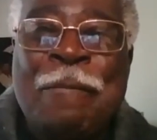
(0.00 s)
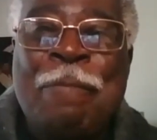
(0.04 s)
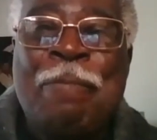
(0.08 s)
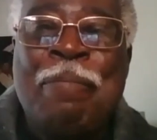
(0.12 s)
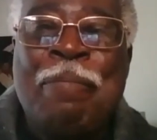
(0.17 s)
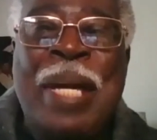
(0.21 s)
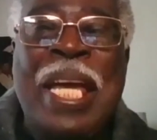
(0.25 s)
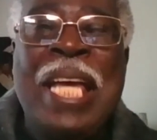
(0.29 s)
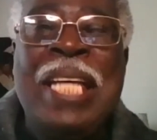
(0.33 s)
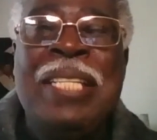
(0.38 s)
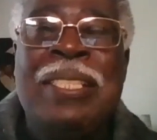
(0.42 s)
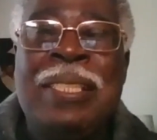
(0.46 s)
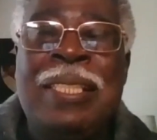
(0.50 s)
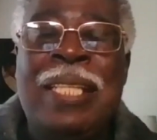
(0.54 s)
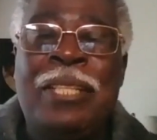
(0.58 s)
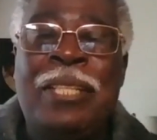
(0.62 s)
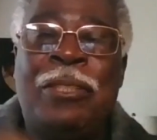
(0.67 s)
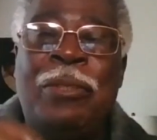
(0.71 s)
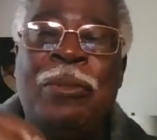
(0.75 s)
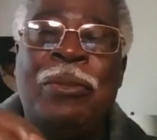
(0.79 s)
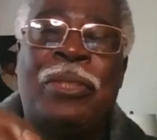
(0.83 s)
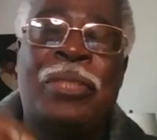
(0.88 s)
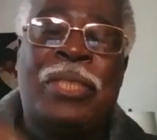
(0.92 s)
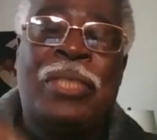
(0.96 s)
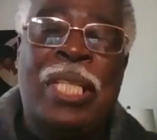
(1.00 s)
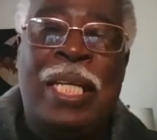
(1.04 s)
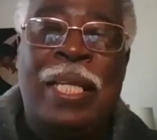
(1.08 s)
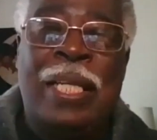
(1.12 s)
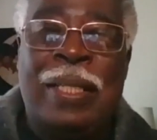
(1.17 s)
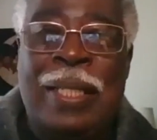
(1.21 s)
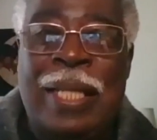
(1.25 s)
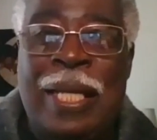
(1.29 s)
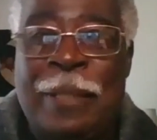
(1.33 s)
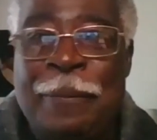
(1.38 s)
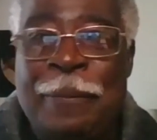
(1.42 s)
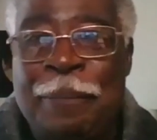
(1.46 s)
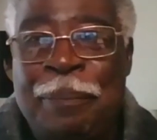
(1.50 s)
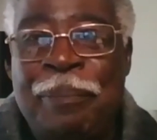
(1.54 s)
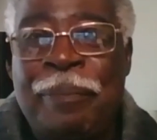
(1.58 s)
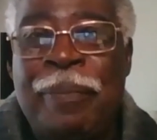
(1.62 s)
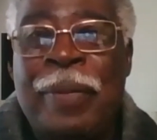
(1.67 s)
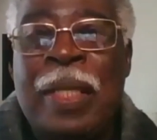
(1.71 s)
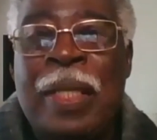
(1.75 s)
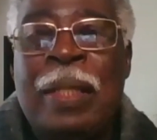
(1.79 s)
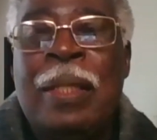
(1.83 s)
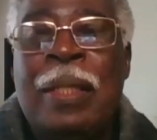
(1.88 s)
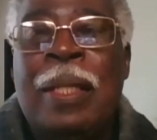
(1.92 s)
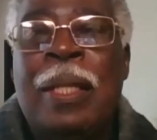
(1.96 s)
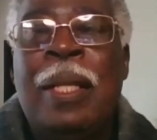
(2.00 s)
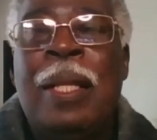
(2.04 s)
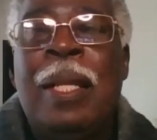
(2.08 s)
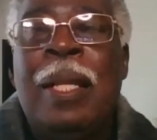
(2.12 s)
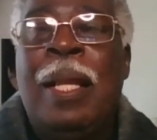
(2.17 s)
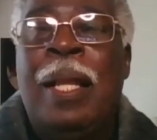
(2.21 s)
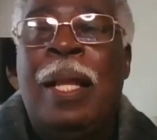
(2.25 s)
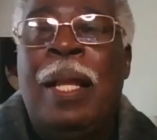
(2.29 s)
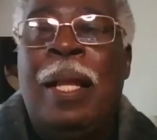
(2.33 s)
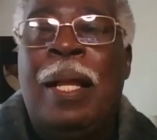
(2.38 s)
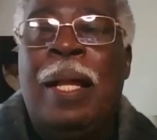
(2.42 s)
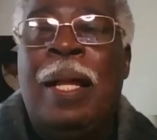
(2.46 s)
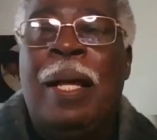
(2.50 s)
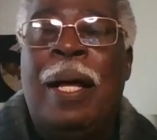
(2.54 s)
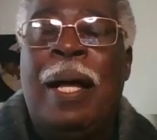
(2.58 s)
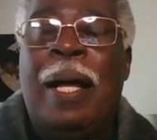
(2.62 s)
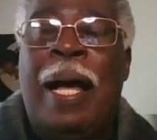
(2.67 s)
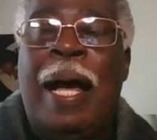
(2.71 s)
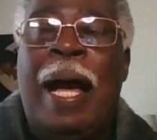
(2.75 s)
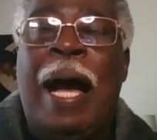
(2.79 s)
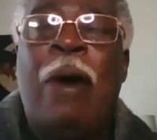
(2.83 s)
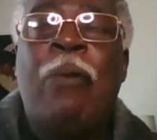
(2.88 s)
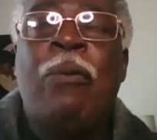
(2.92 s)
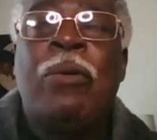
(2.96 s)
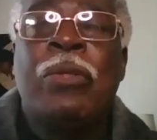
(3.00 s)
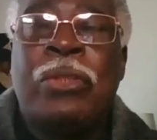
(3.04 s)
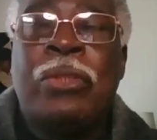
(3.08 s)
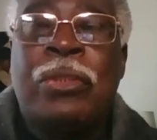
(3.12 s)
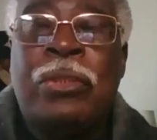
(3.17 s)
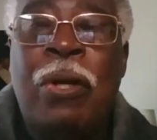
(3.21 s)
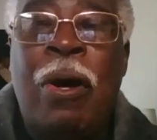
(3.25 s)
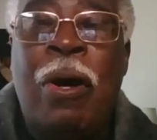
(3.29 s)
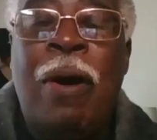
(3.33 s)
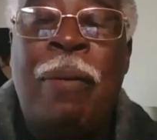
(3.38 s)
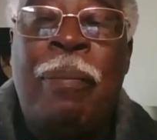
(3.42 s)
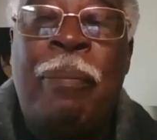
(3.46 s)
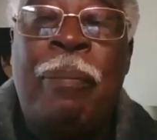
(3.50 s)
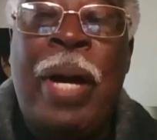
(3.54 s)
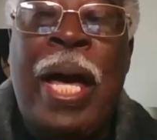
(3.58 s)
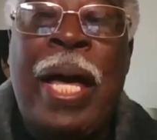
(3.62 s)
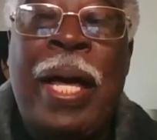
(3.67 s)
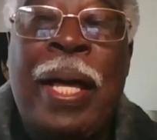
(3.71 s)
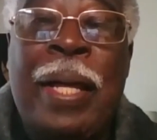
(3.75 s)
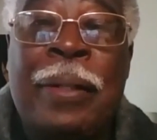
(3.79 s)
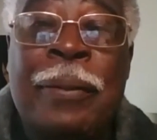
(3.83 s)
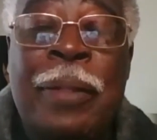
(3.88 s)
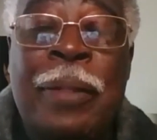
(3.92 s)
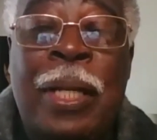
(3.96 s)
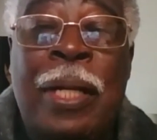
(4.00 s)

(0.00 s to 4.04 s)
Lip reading: amazing that you said that. I was taught by